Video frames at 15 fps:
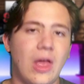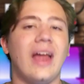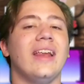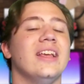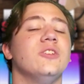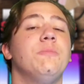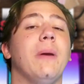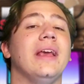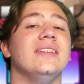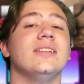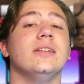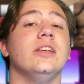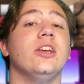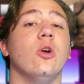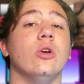That is
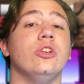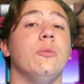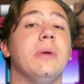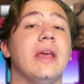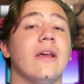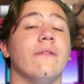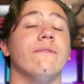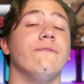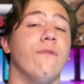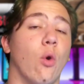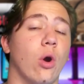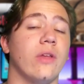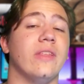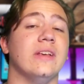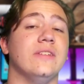basically going to be it
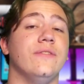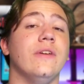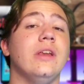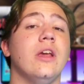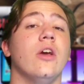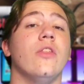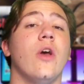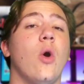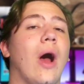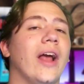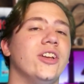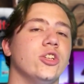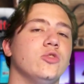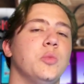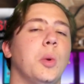for this video,
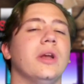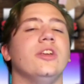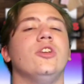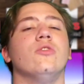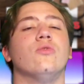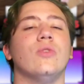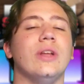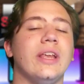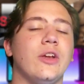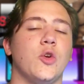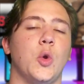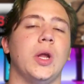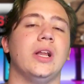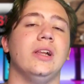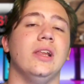though. I just wanted to
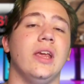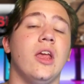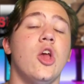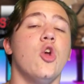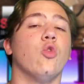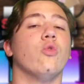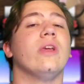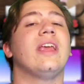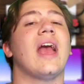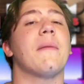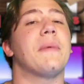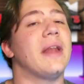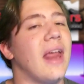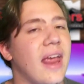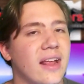really quickly
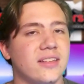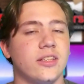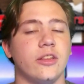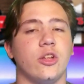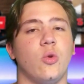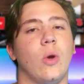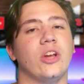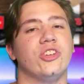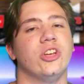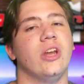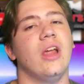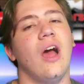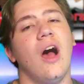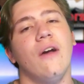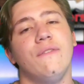recap and answer the
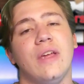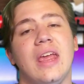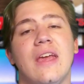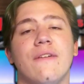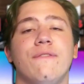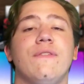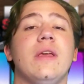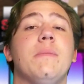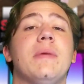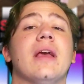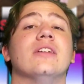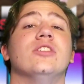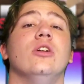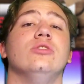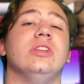question of if
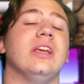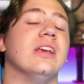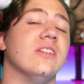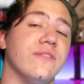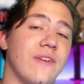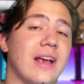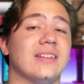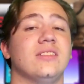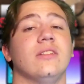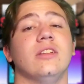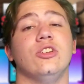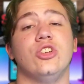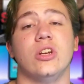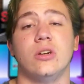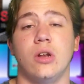VPS hosting is
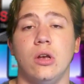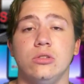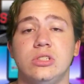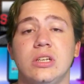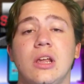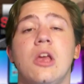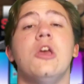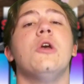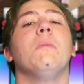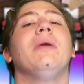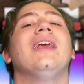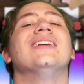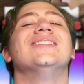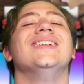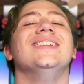faster than shared hosting,
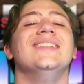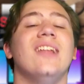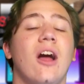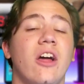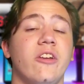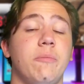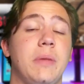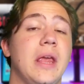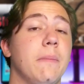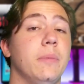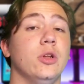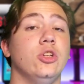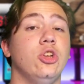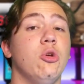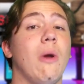because a lot of
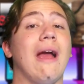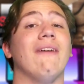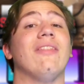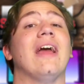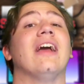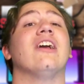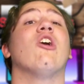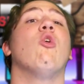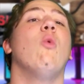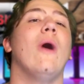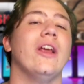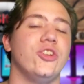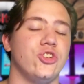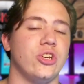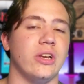people do have that
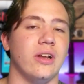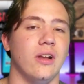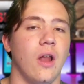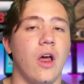question.